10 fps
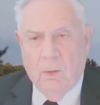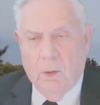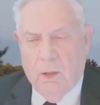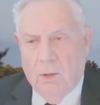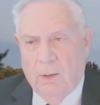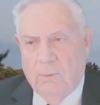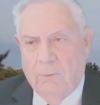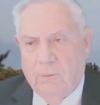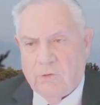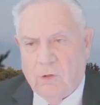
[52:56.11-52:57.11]
Well,
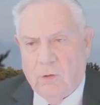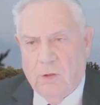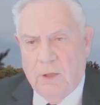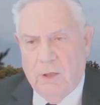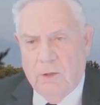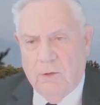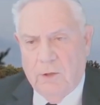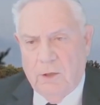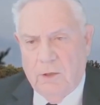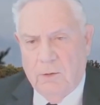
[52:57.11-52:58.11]
certainly in
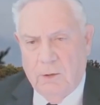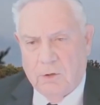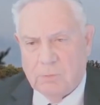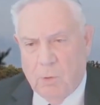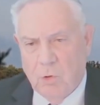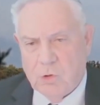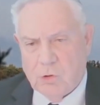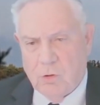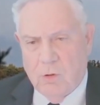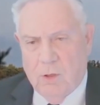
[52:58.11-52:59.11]
the
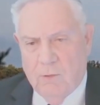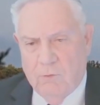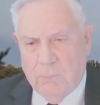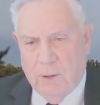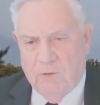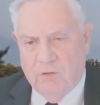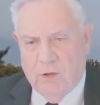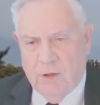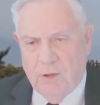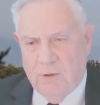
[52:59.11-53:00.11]
exposure of the
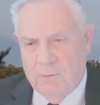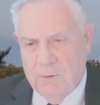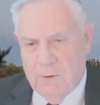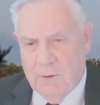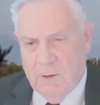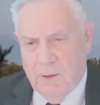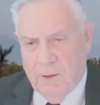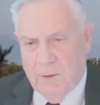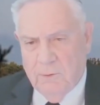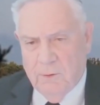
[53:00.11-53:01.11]
pedophilia
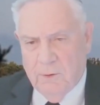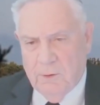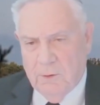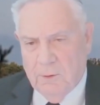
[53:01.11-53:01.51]
and the